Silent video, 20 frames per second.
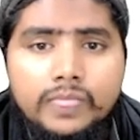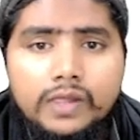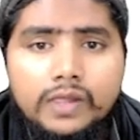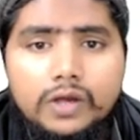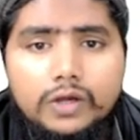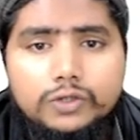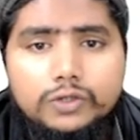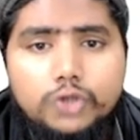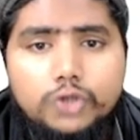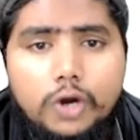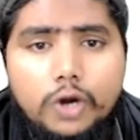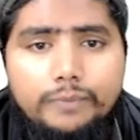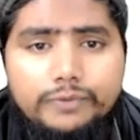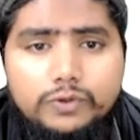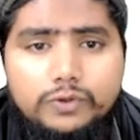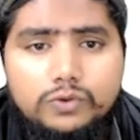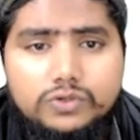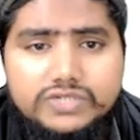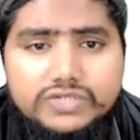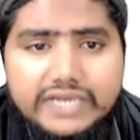top
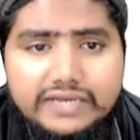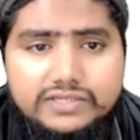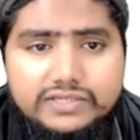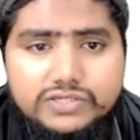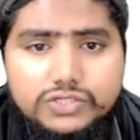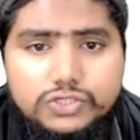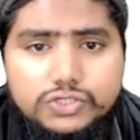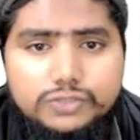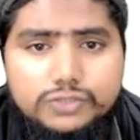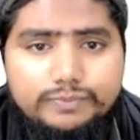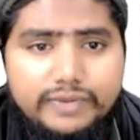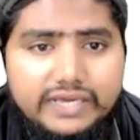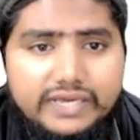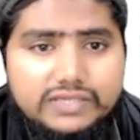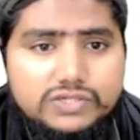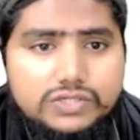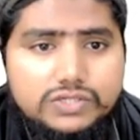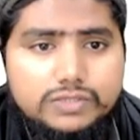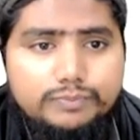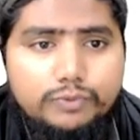
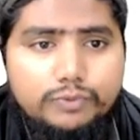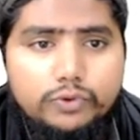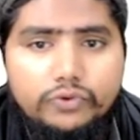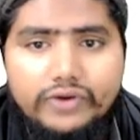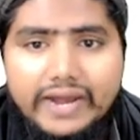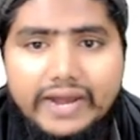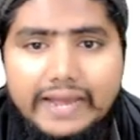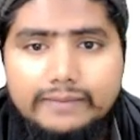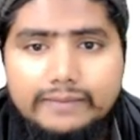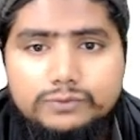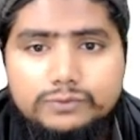neuroscience-based programs